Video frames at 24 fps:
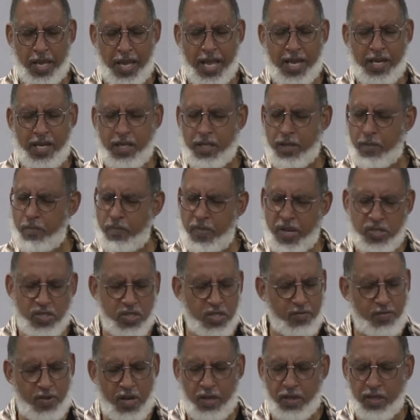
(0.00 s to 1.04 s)
And in the midst
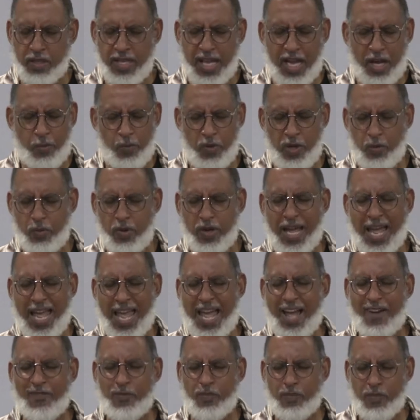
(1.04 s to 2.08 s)
of all of that, we would
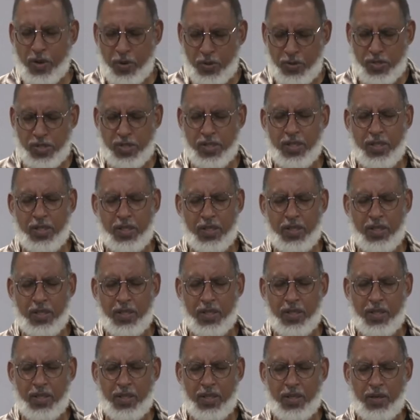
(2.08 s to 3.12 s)
have mercy
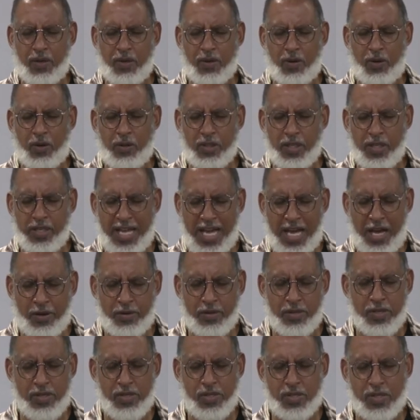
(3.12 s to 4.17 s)
on the
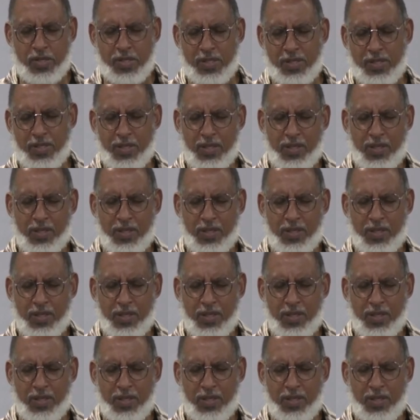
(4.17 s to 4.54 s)
doubters.